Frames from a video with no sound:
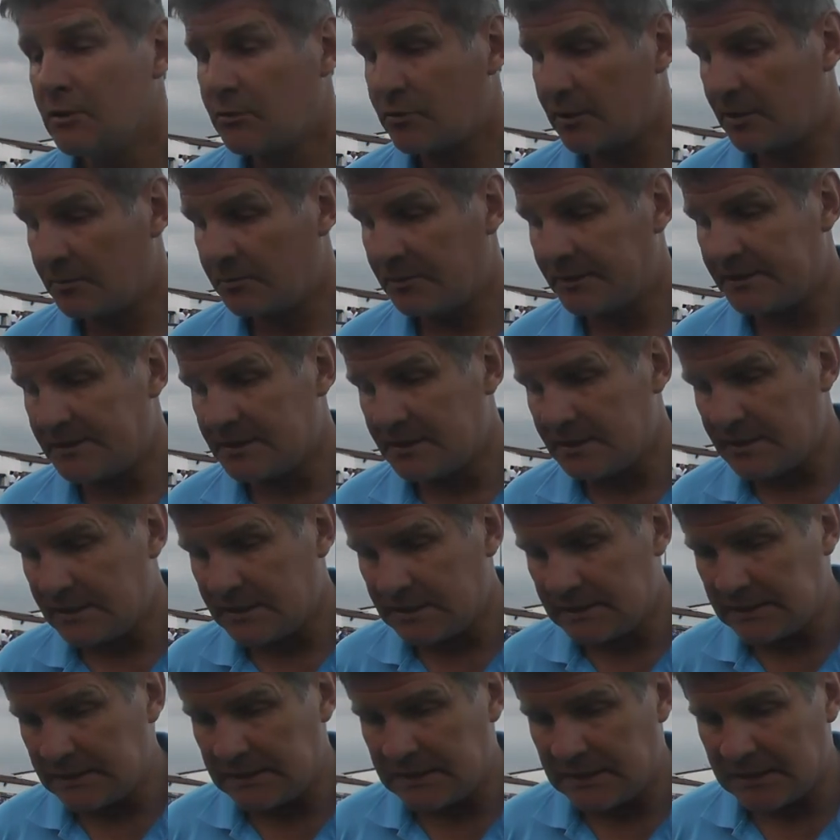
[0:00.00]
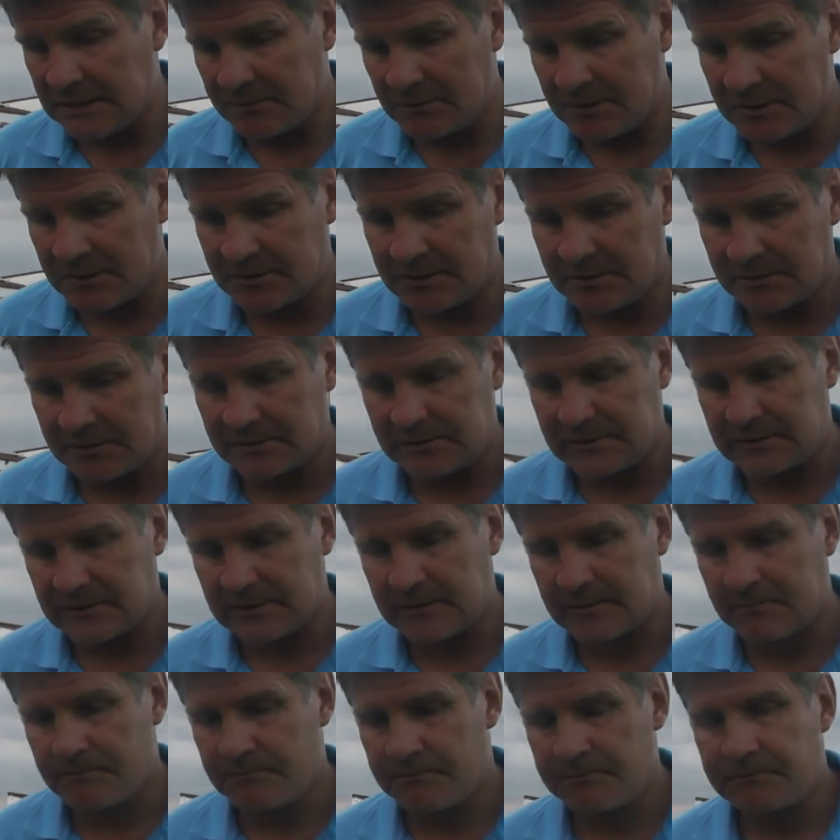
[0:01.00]
Craig Beattie, yeah, he came in
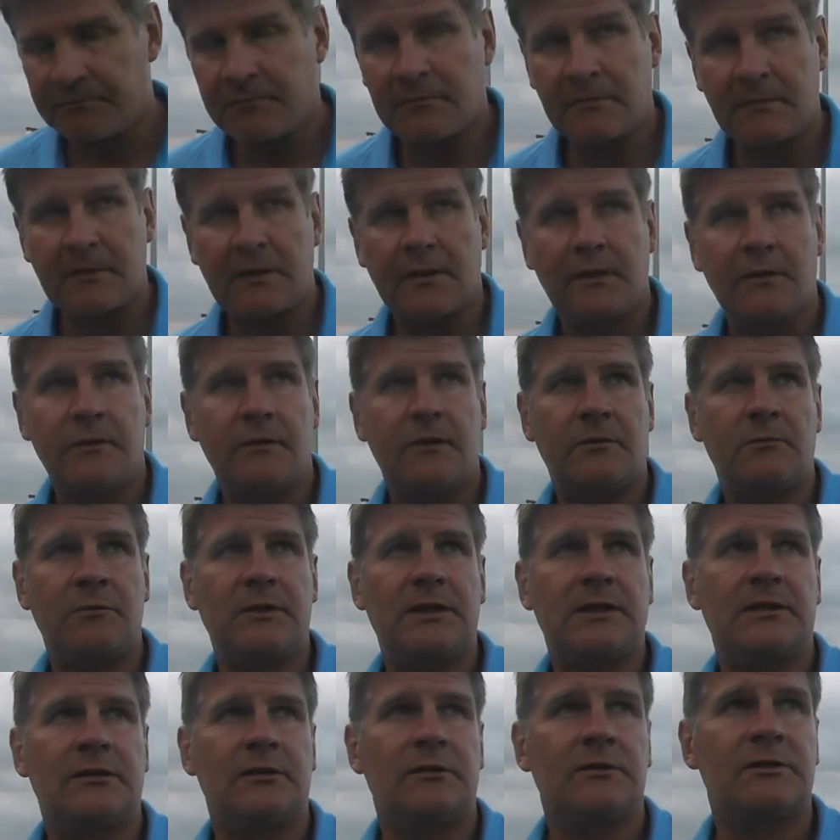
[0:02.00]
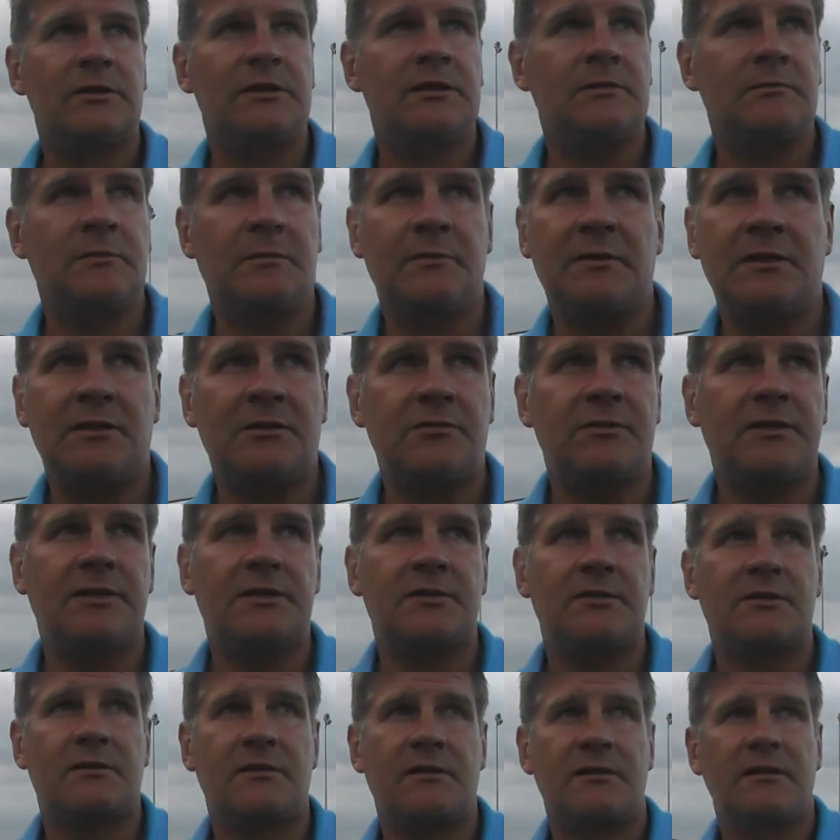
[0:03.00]
and we had a look at him. I mean,
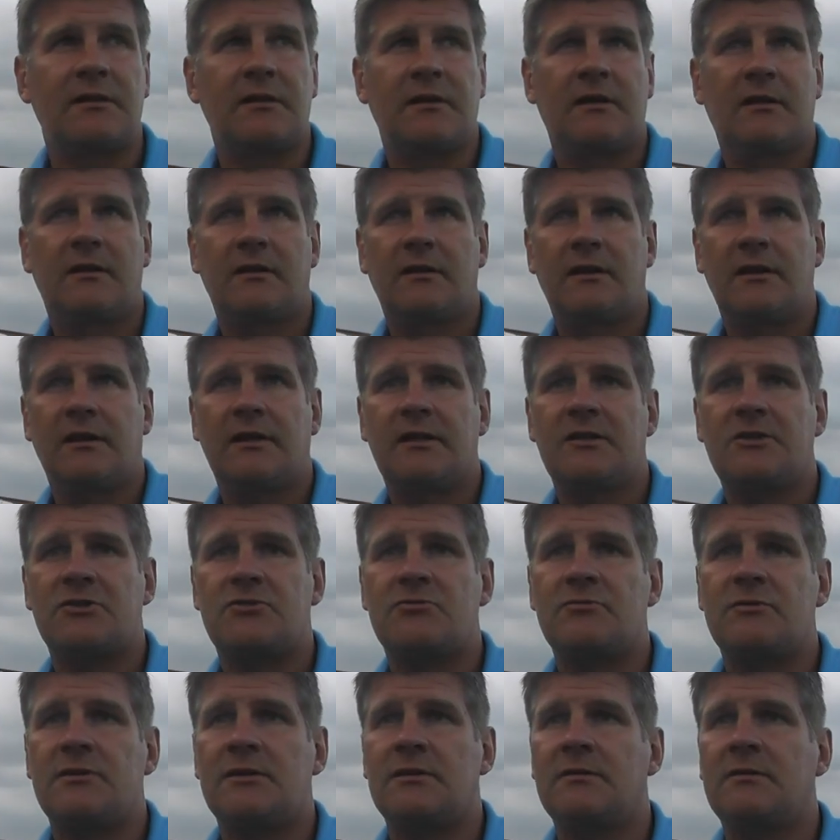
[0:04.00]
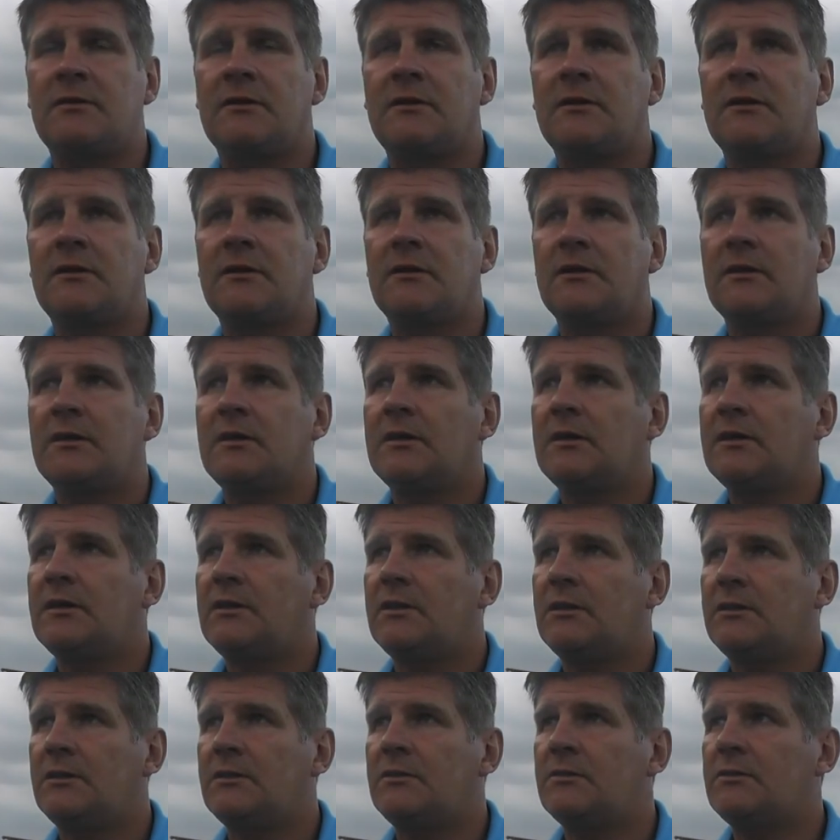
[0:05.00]
Craig's history,
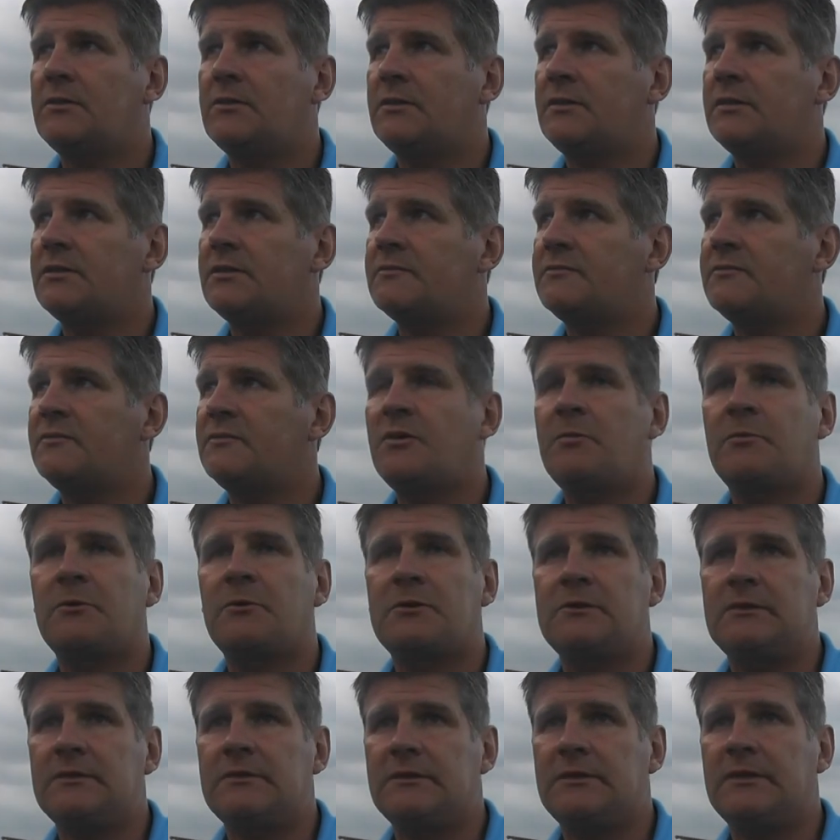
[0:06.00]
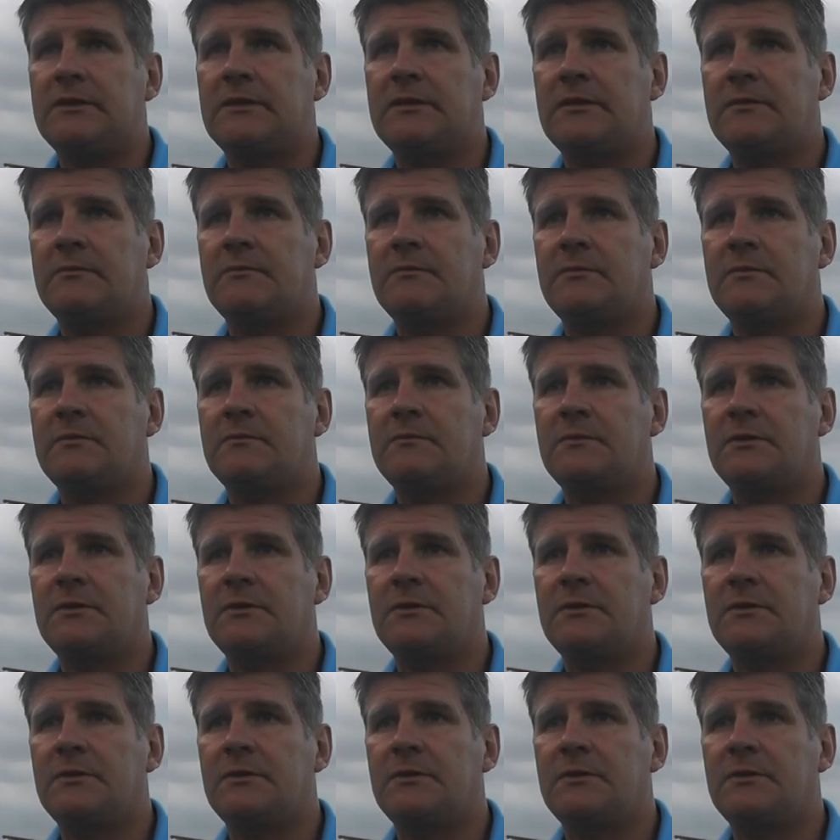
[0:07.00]
and you look at it, it's phenomenal.